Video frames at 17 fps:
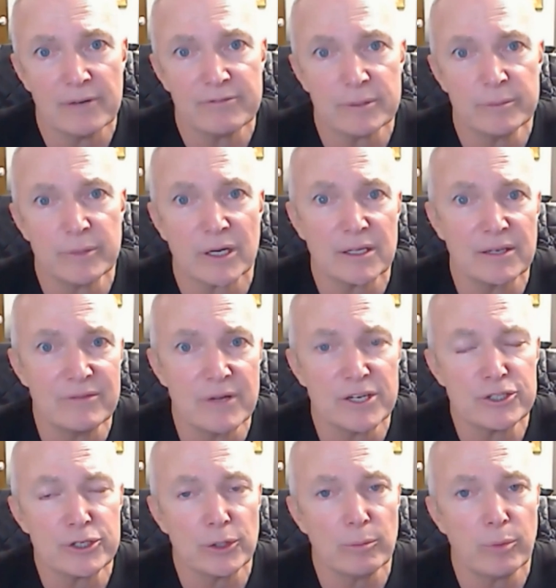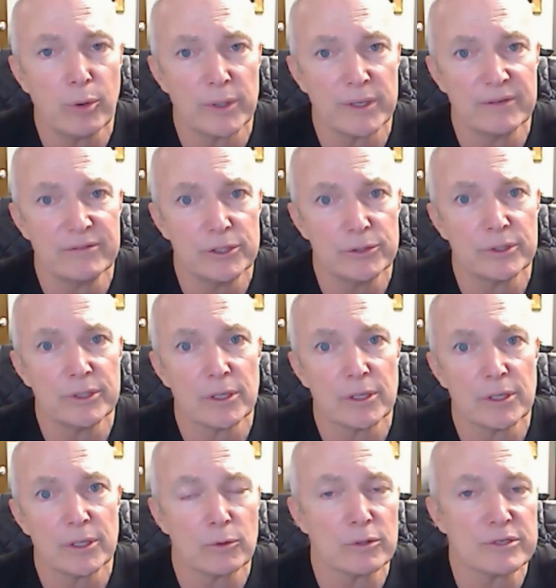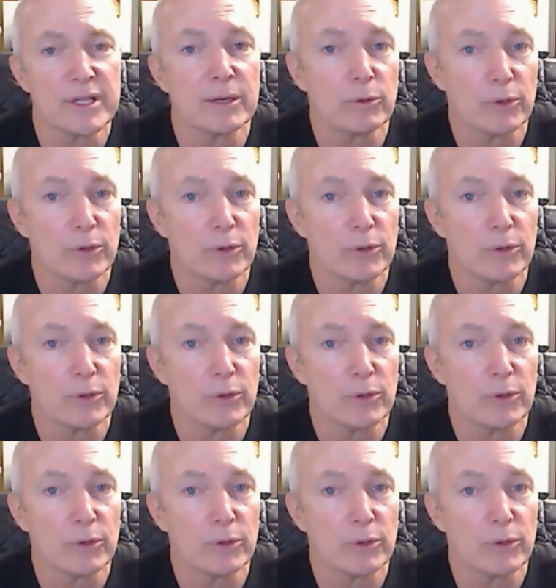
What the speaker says: from a conventional point of view, in other words,